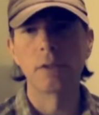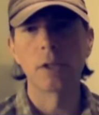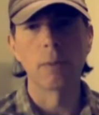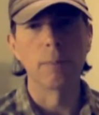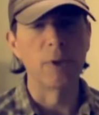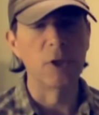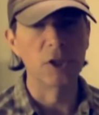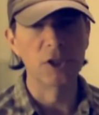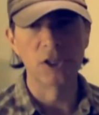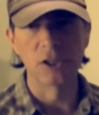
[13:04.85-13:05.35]

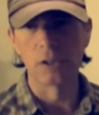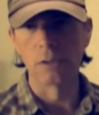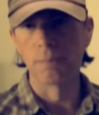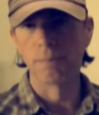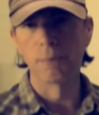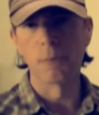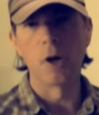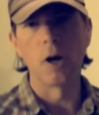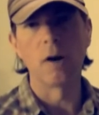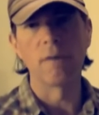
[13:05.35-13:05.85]
commercial
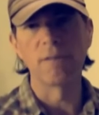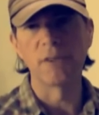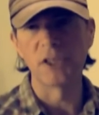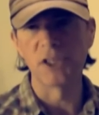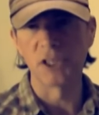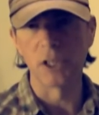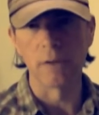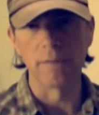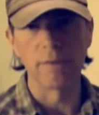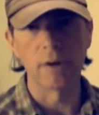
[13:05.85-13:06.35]

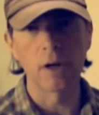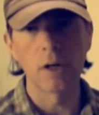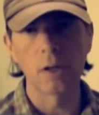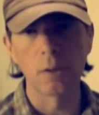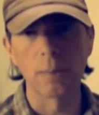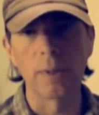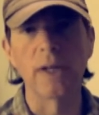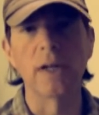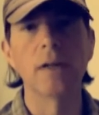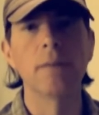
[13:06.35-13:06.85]
off-the-shelf
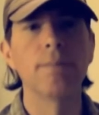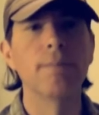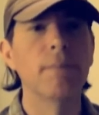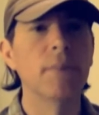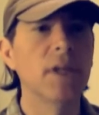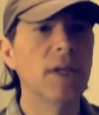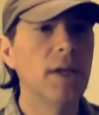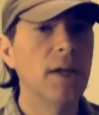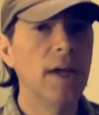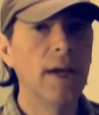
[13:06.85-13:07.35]
hardware,
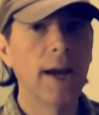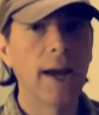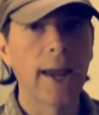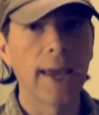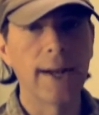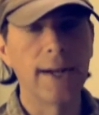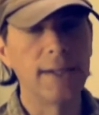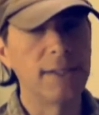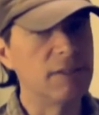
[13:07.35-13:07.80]
and it